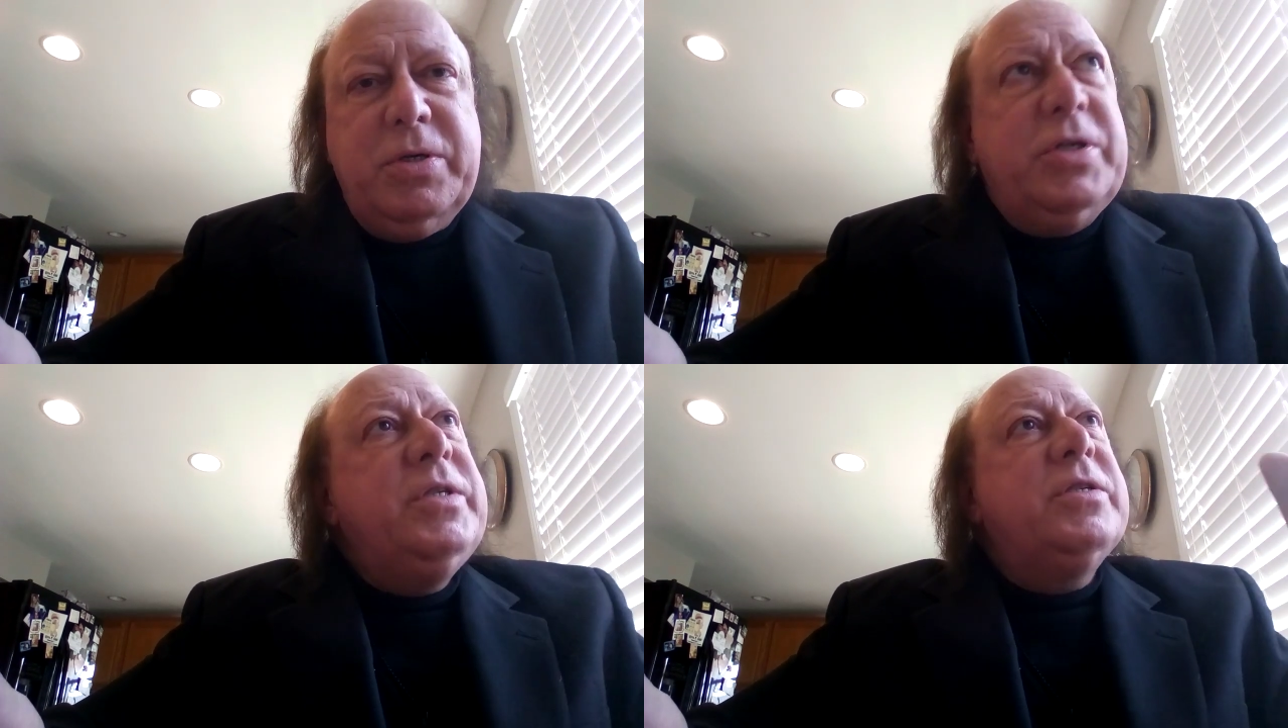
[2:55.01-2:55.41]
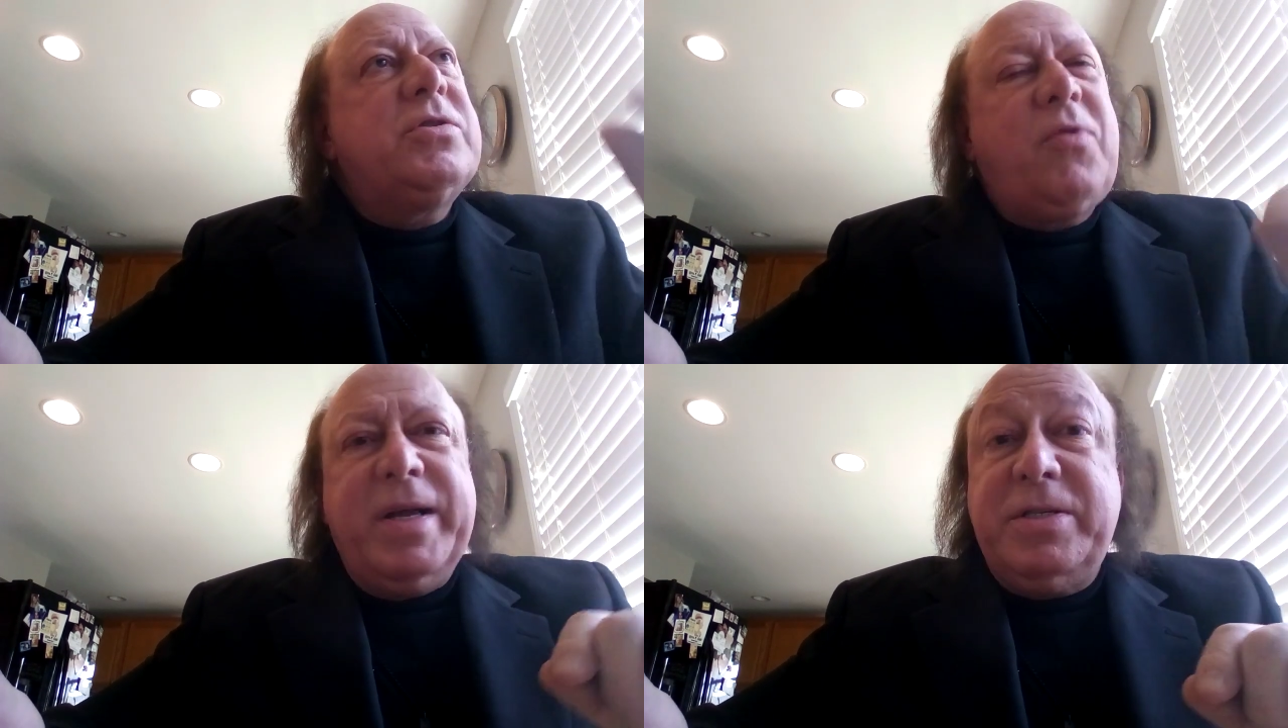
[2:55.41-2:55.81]

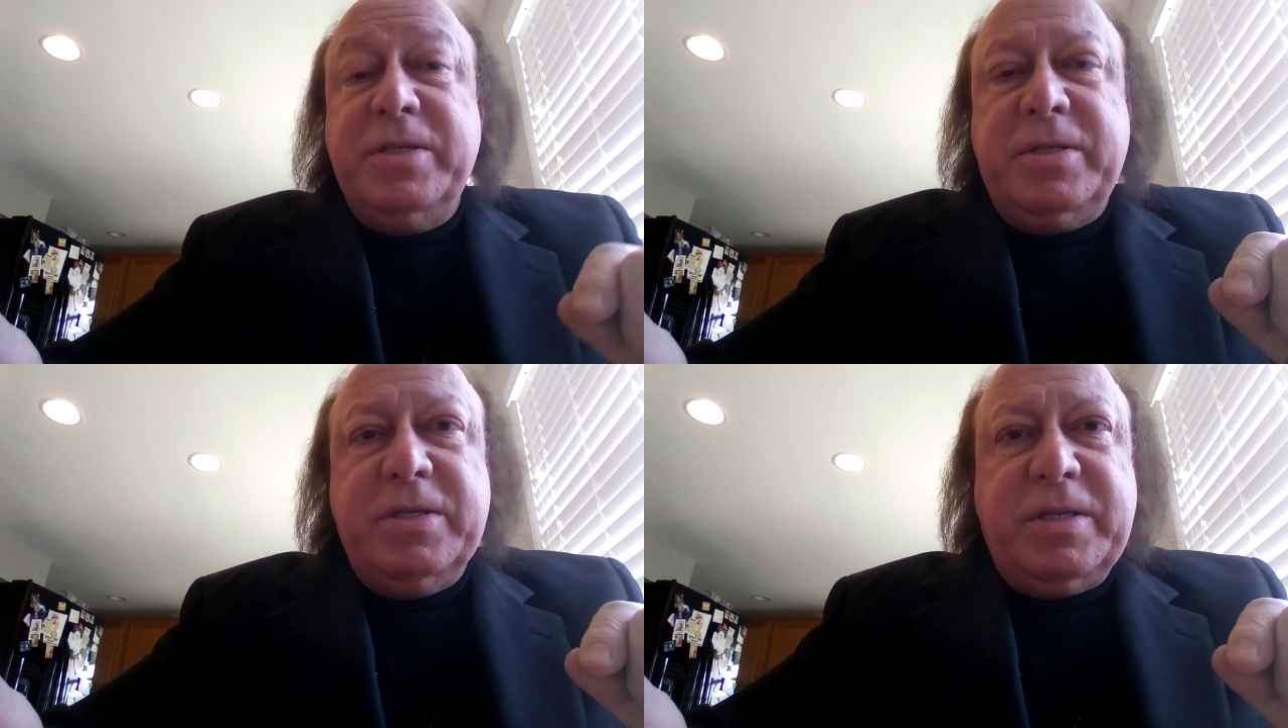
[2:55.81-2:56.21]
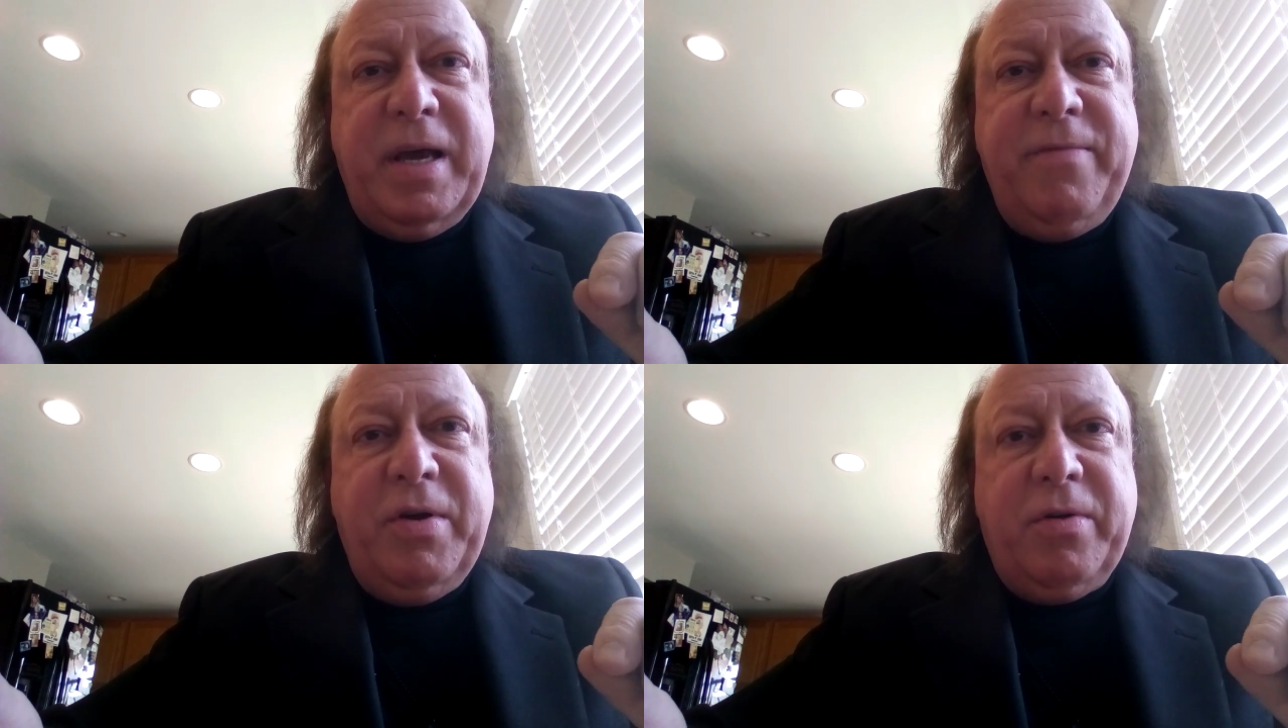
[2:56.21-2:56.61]
Jesus Christ is the
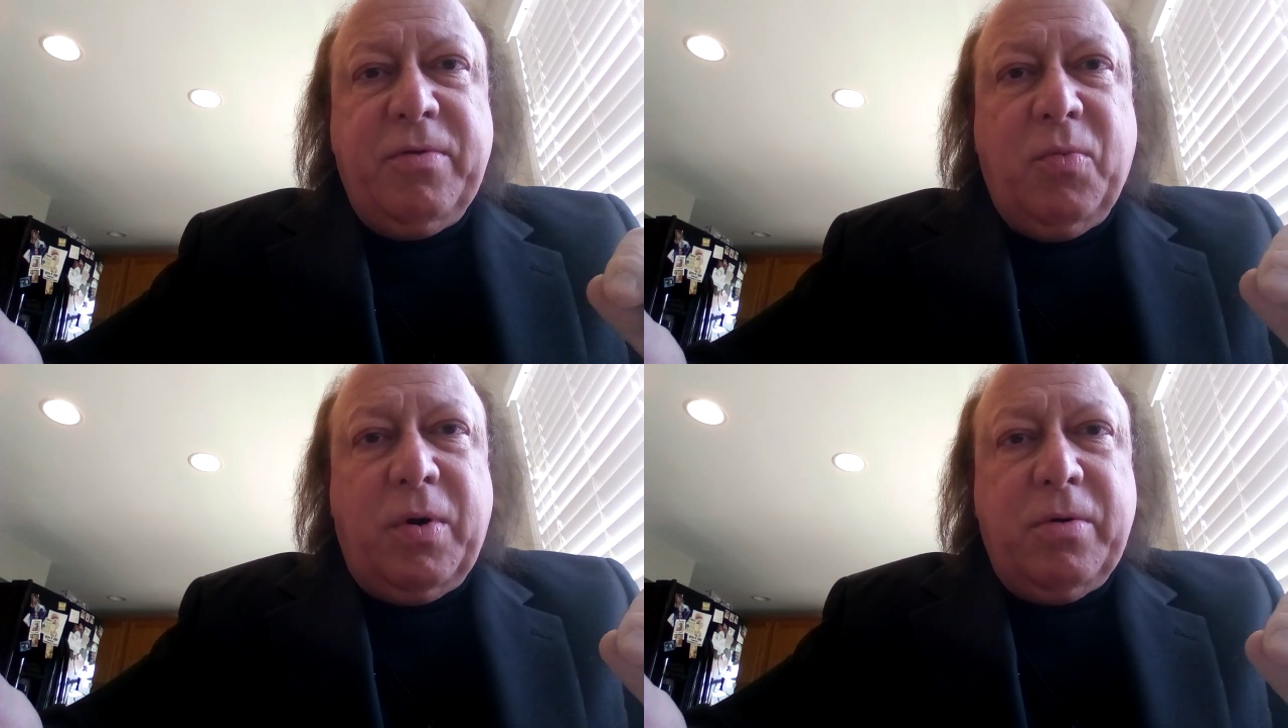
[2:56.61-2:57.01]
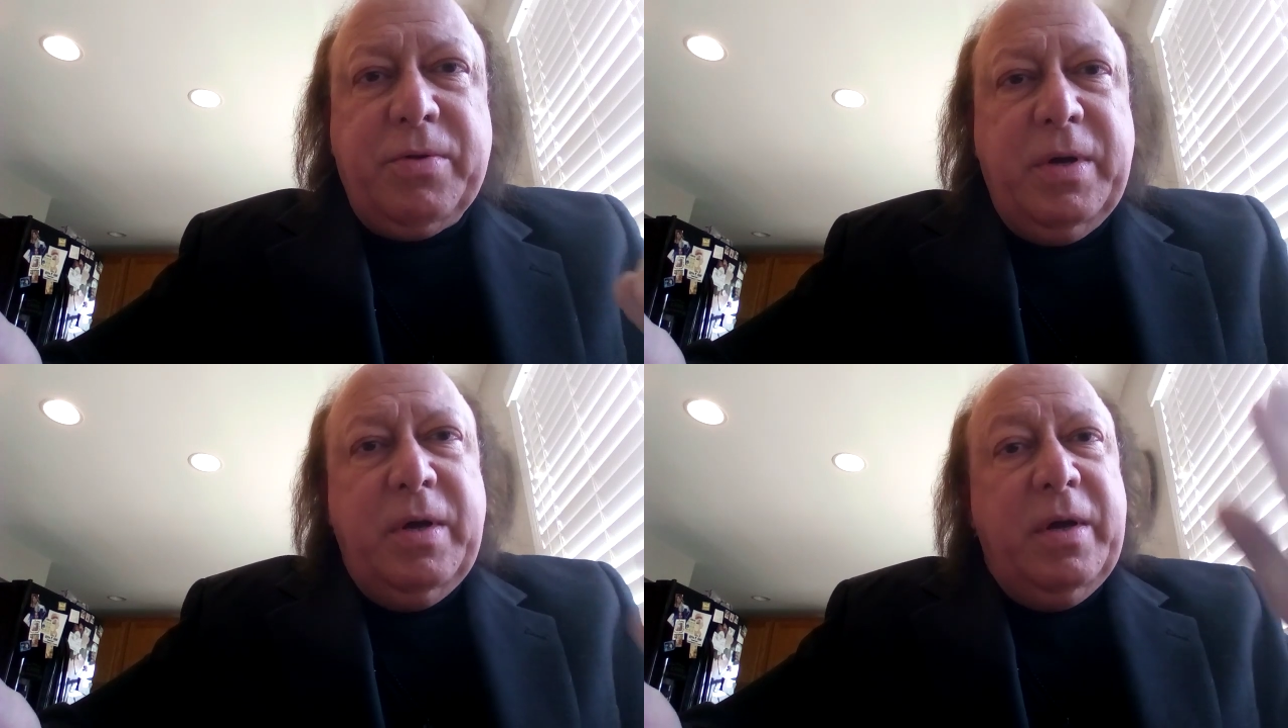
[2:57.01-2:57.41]
Savior of the world.